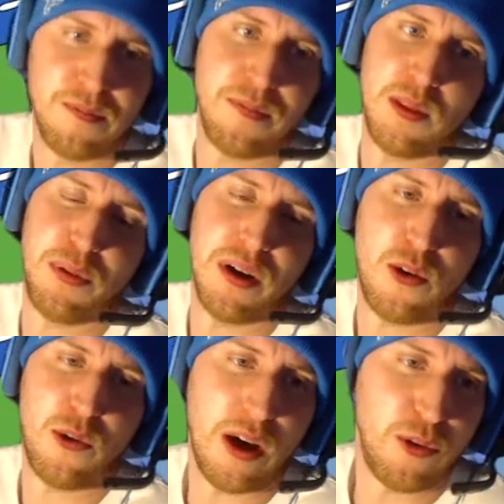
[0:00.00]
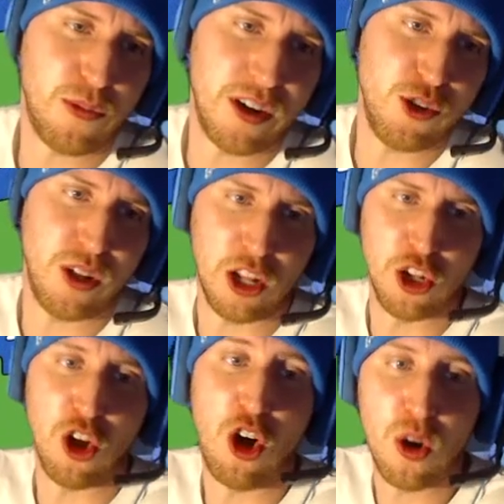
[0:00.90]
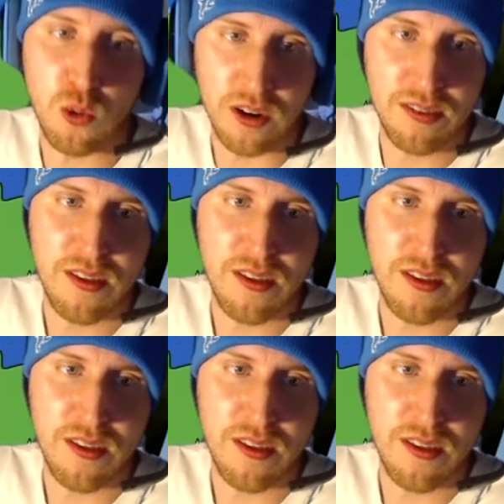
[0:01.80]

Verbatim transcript: What would you pay him? I want to do like a long one.